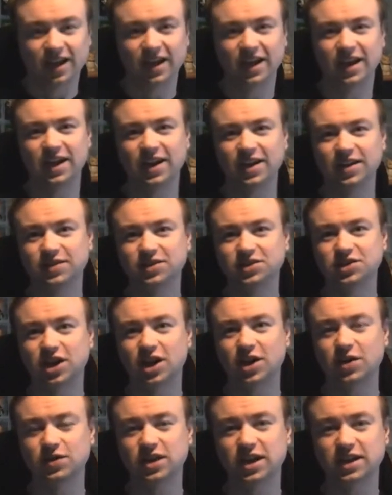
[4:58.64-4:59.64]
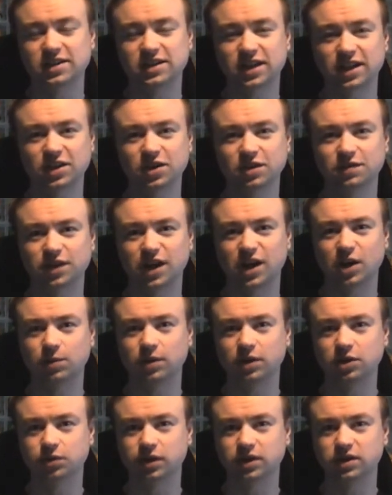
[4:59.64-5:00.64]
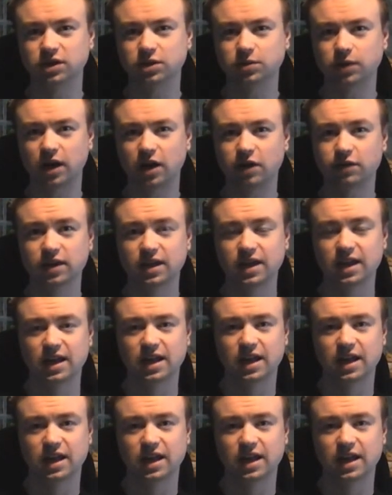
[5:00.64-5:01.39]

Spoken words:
them. So yes, thank you Vinylbot2012.